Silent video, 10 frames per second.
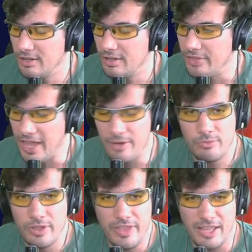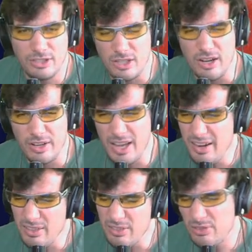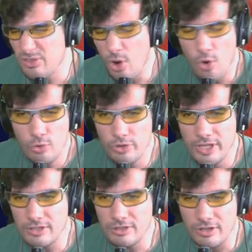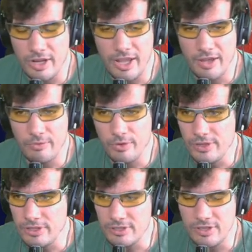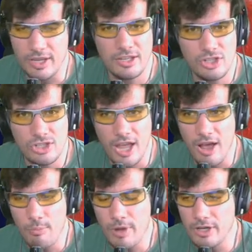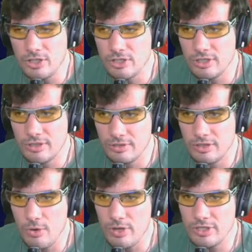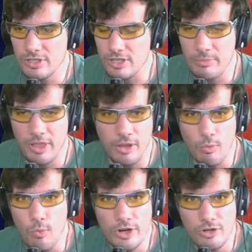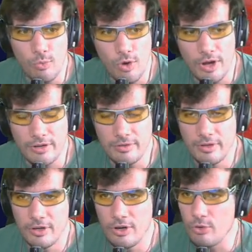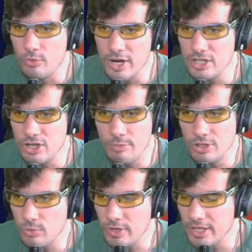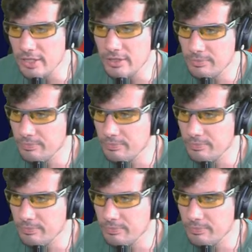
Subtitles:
And that's kind of the only concern I have with this is just how much is this going to be a 1-to-1 ratio between